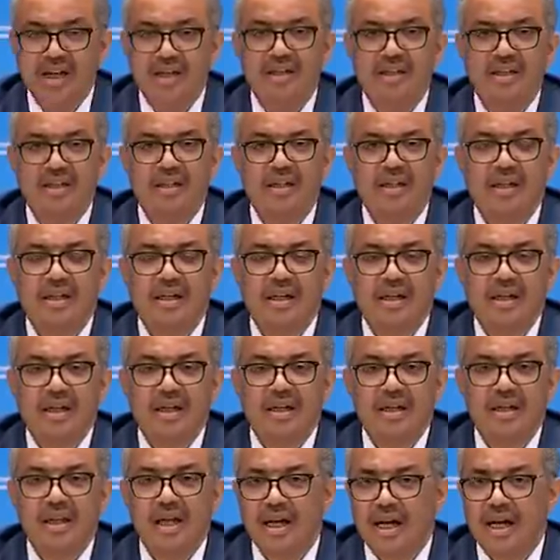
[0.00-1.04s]
then,
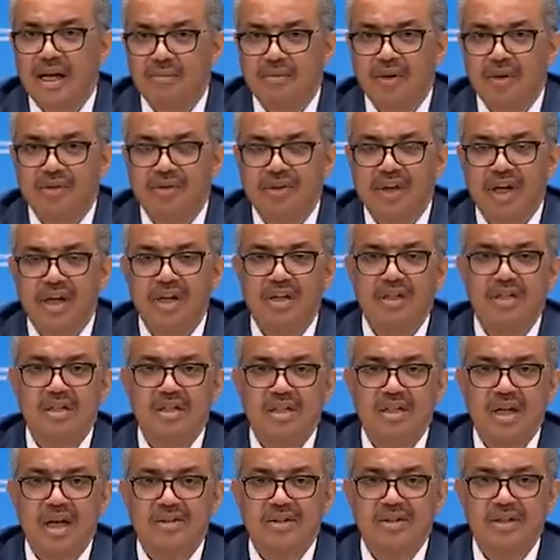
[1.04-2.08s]
the number of
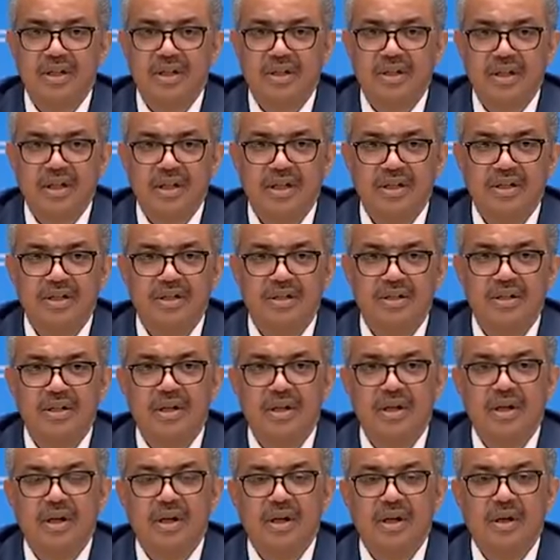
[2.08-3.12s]
cases has increased
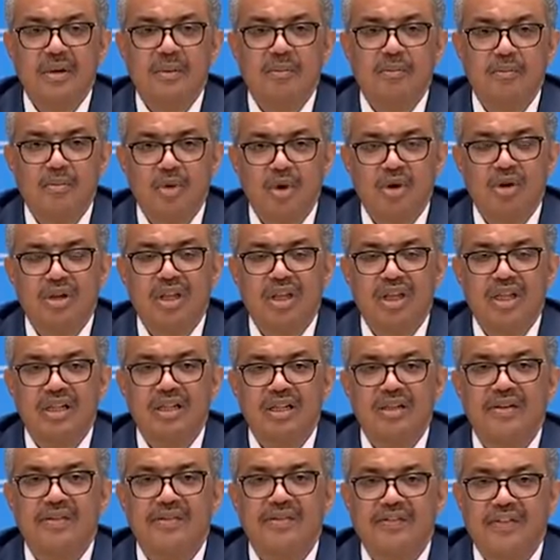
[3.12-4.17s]
more
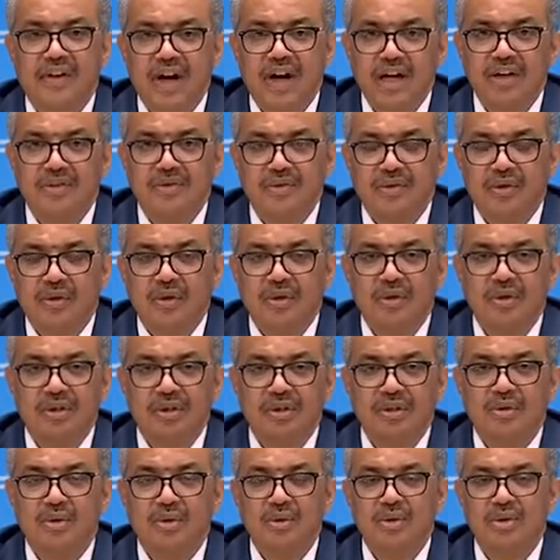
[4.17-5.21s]
than
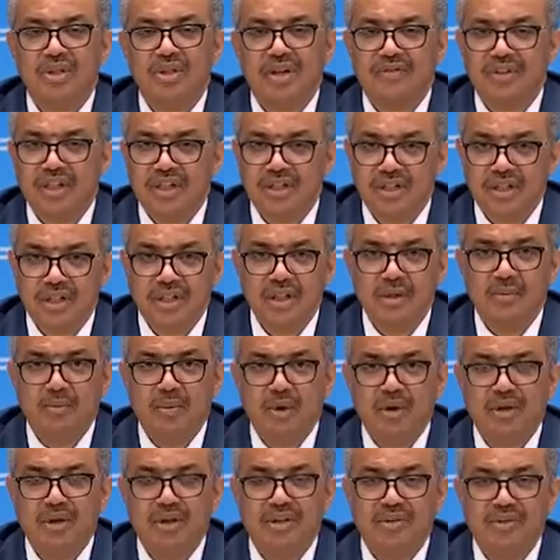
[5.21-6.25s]
fivefold to
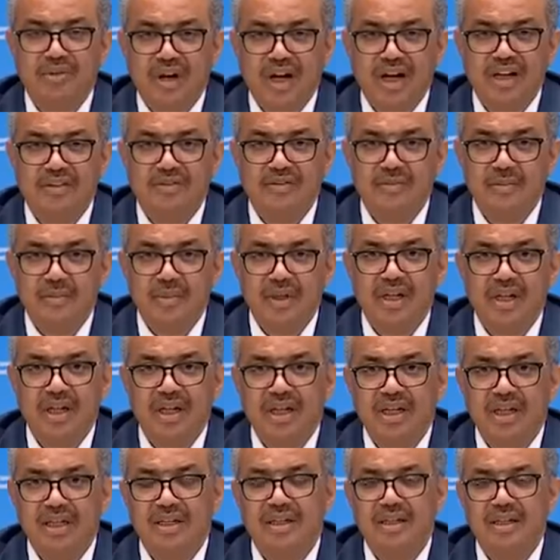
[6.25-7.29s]
17.5
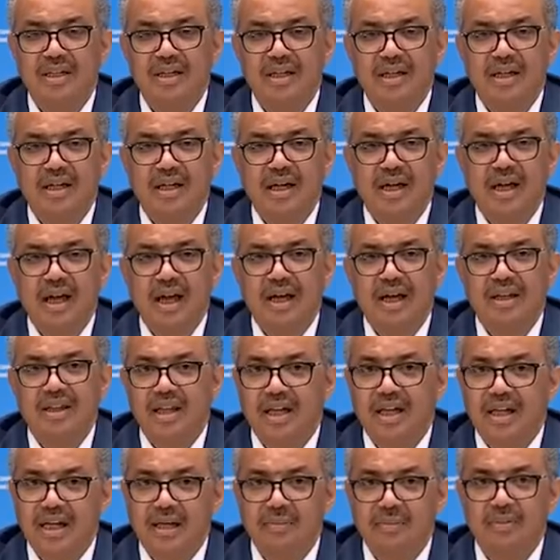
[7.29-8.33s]
million,
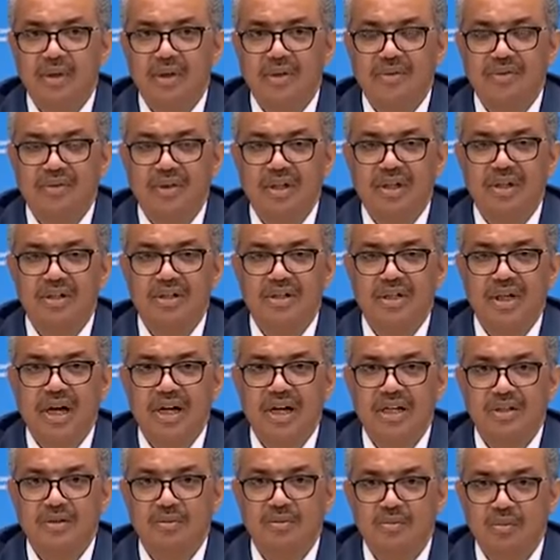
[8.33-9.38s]
and the number of deaths
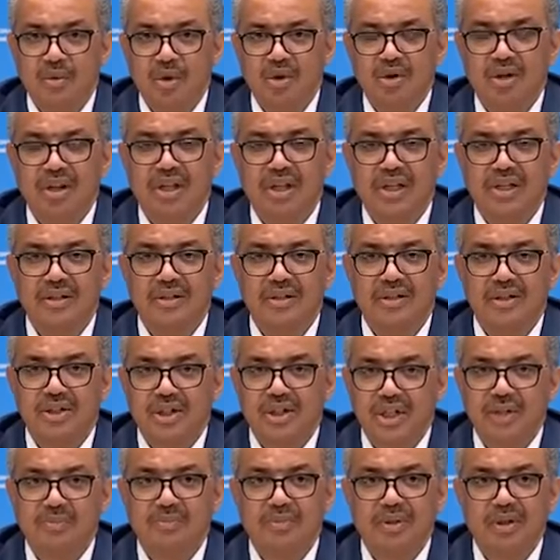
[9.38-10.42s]
has more than
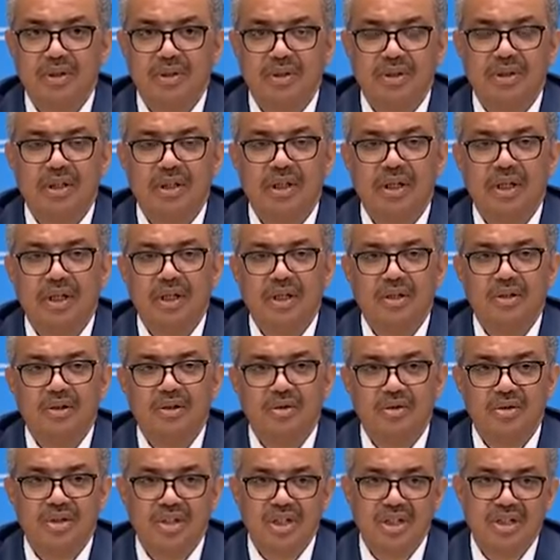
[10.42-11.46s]
tripled
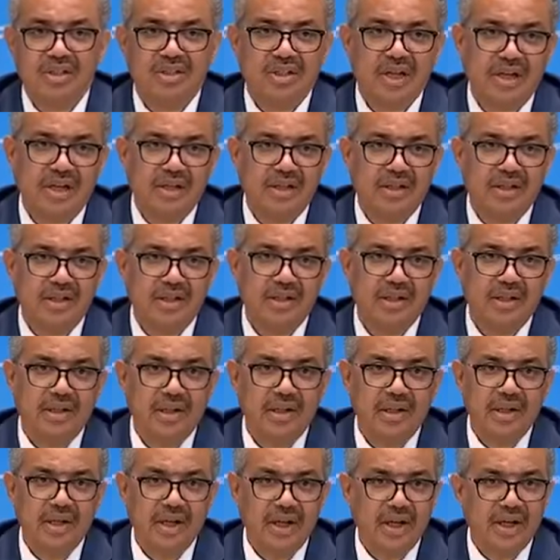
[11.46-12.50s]
to
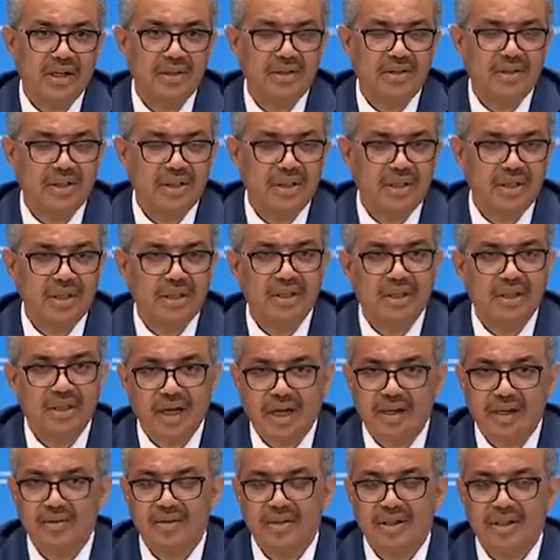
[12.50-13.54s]

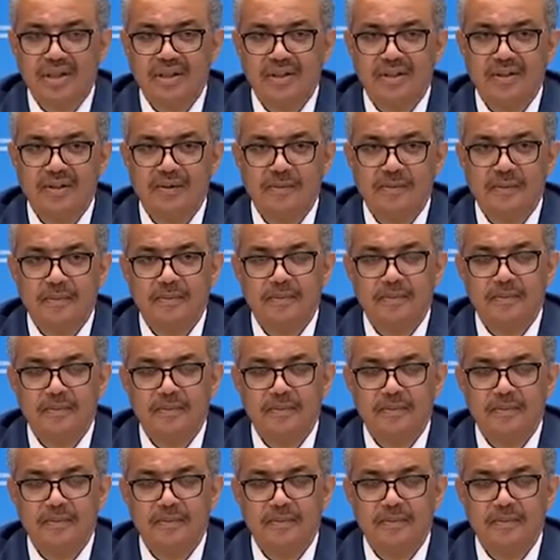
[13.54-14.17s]
680,000.